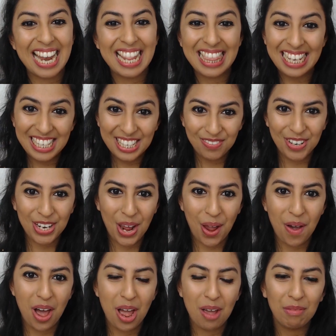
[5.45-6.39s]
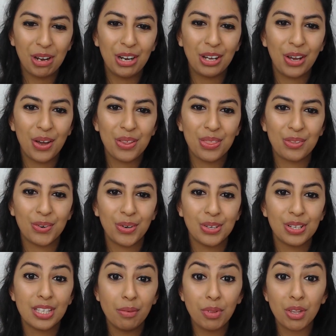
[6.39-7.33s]
In this video, I'm going to go
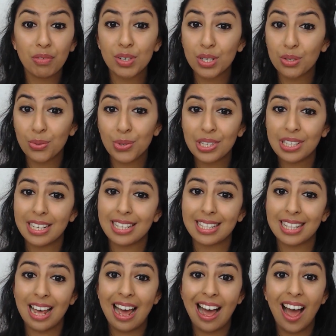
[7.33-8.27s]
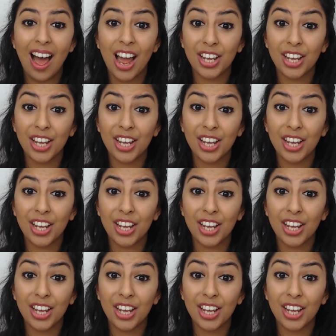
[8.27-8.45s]
through some of the resources that